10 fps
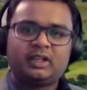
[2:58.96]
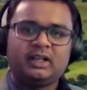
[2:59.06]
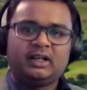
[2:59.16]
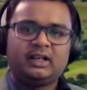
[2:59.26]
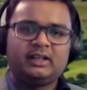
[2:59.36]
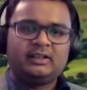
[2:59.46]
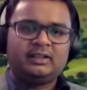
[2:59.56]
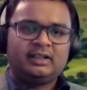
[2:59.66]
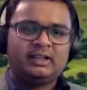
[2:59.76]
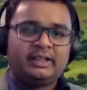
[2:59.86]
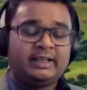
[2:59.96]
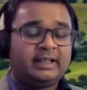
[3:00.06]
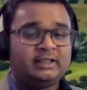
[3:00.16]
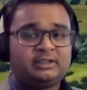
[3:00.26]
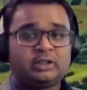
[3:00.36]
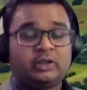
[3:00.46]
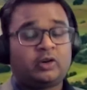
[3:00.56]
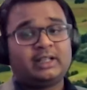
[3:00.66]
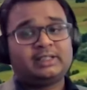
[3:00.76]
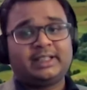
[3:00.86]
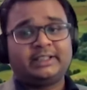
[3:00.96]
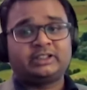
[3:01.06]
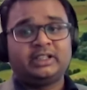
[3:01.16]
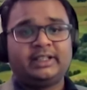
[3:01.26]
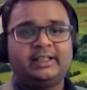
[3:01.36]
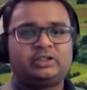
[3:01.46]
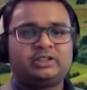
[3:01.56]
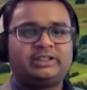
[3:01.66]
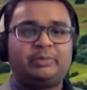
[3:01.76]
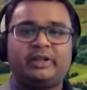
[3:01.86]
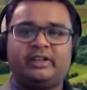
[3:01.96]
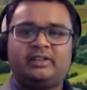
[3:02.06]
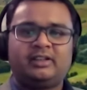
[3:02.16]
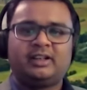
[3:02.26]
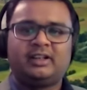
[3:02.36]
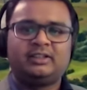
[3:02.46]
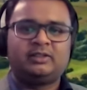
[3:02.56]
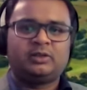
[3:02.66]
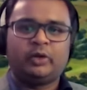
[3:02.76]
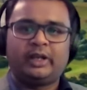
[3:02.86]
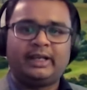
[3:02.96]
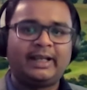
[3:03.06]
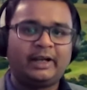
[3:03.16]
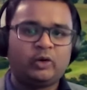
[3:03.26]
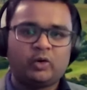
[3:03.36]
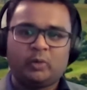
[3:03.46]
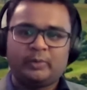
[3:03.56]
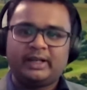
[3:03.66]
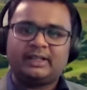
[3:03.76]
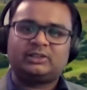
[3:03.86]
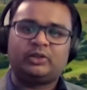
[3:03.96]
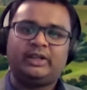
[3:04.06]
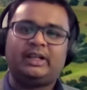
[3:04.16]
uh, yeah, so the organization needs to step in, looking at ergonomics, looking